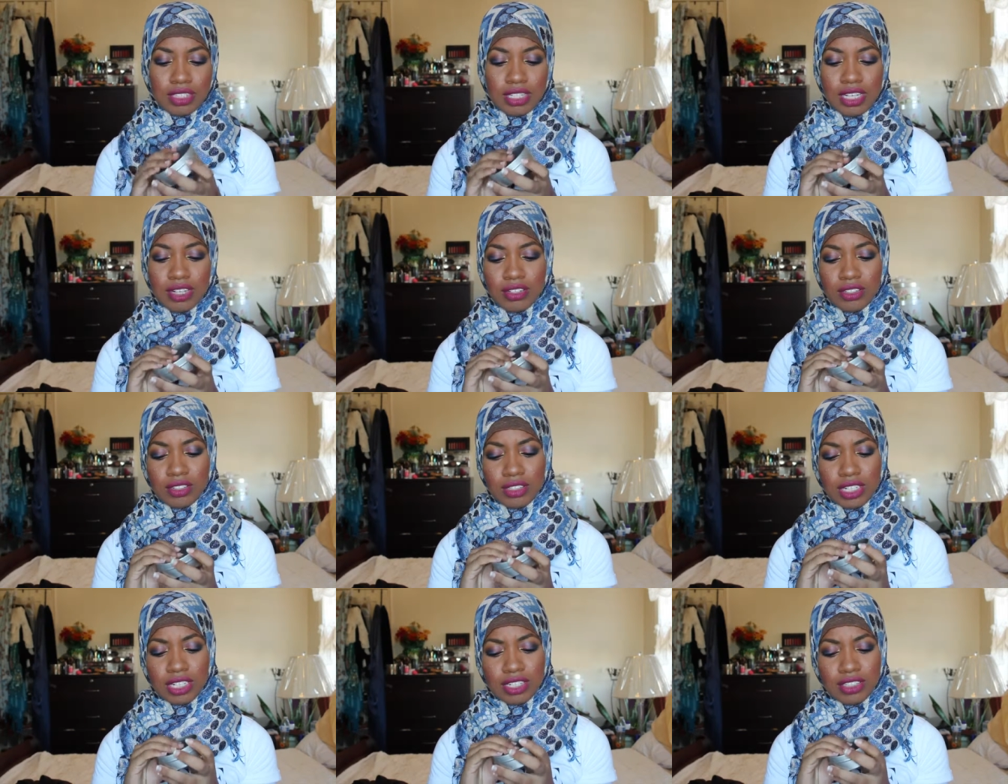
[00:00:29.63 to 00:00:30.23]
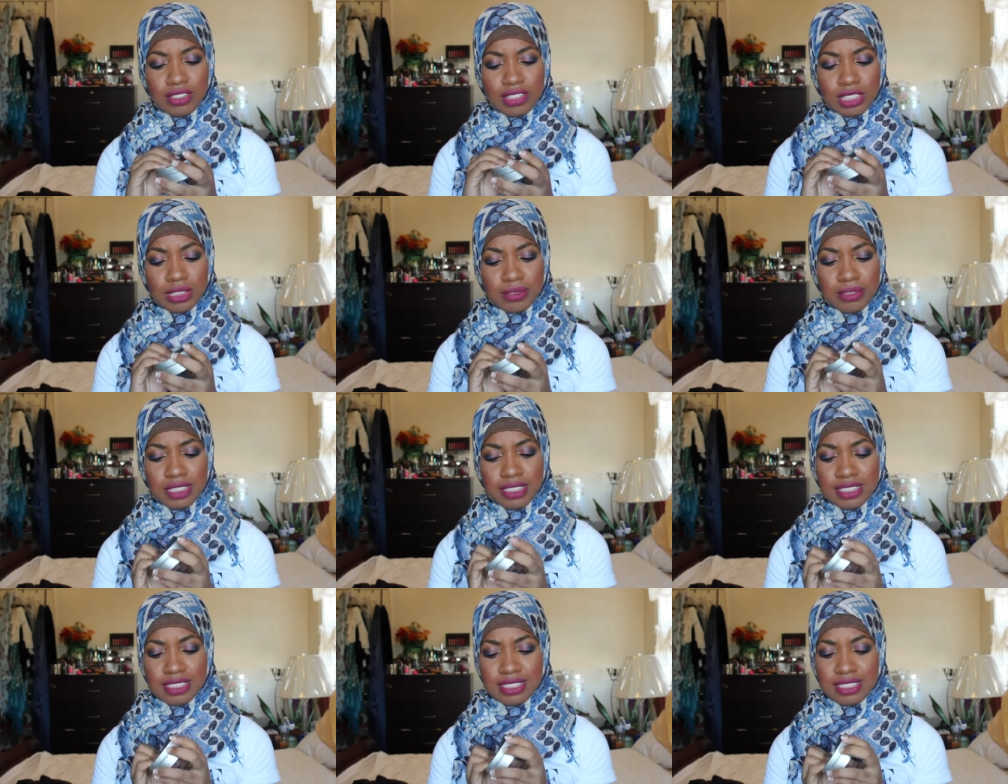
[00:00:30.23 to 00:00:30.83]
I don't know how to
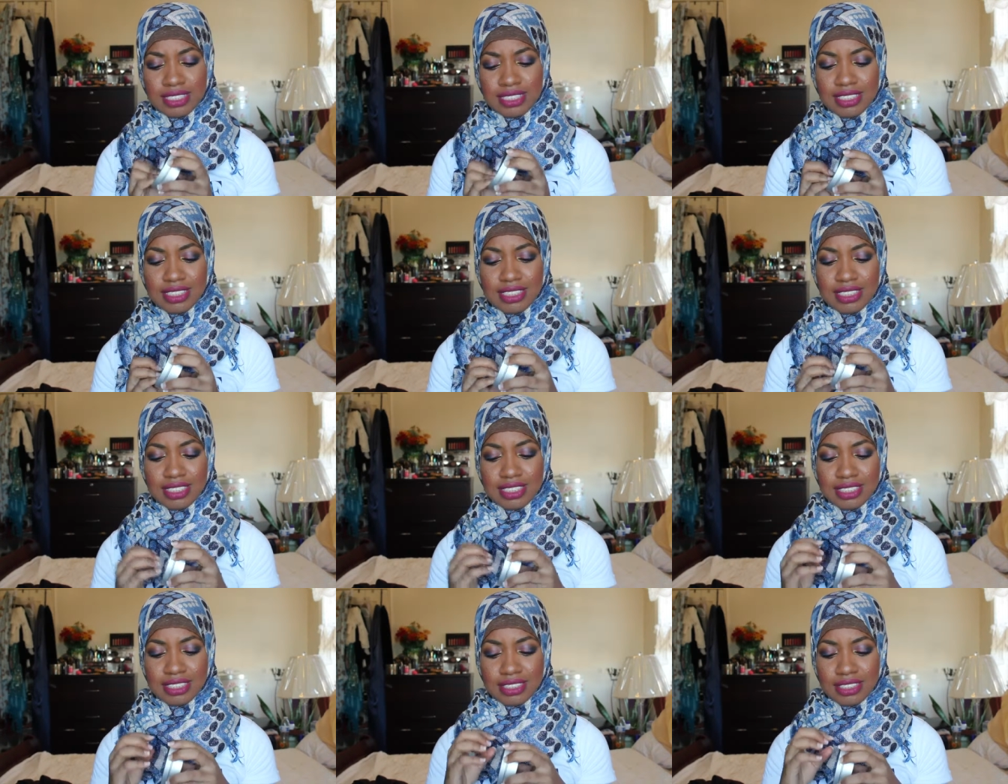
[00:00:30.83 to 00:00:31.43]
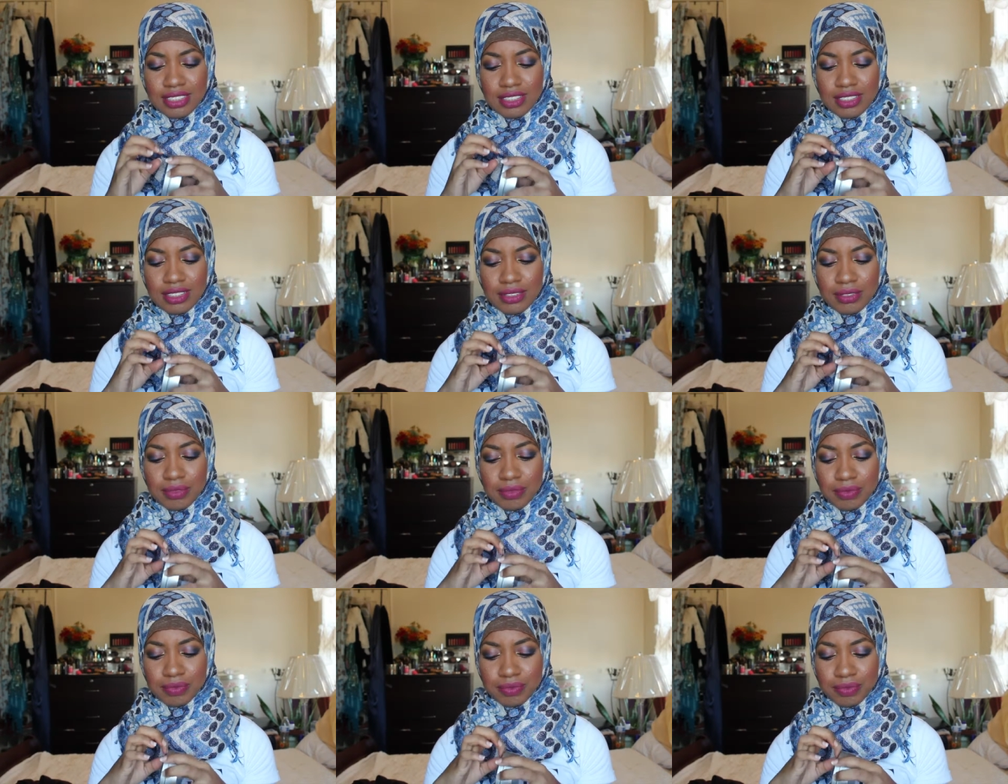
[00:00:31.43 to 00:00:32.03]
explain this. This,
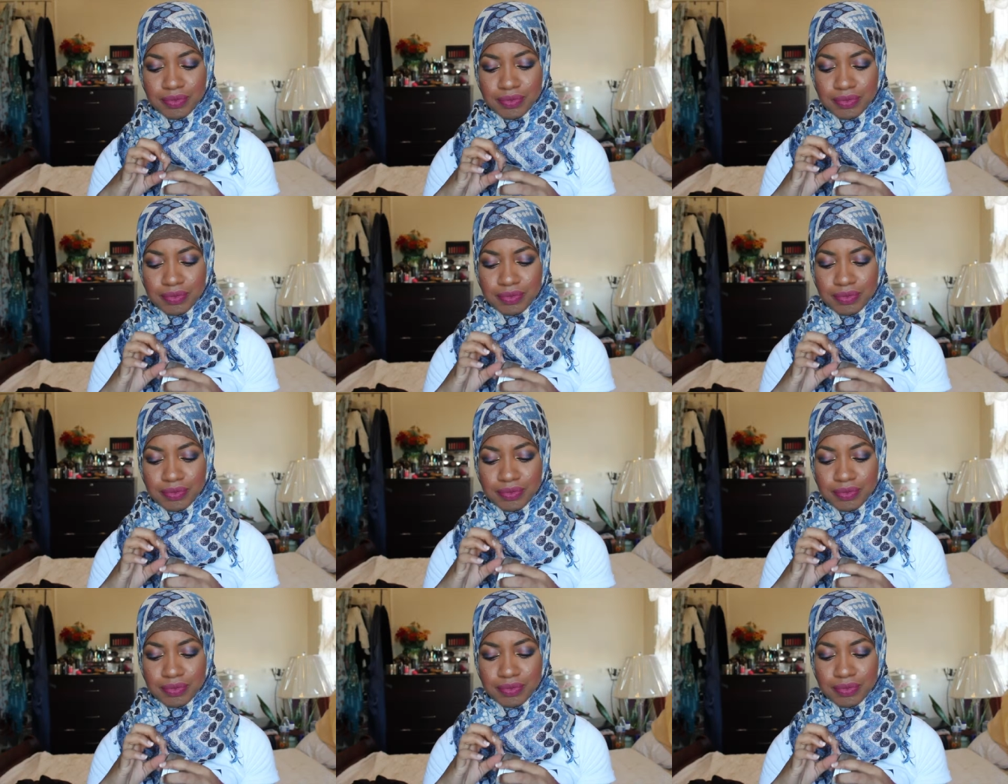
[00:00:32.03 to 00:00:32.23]
um,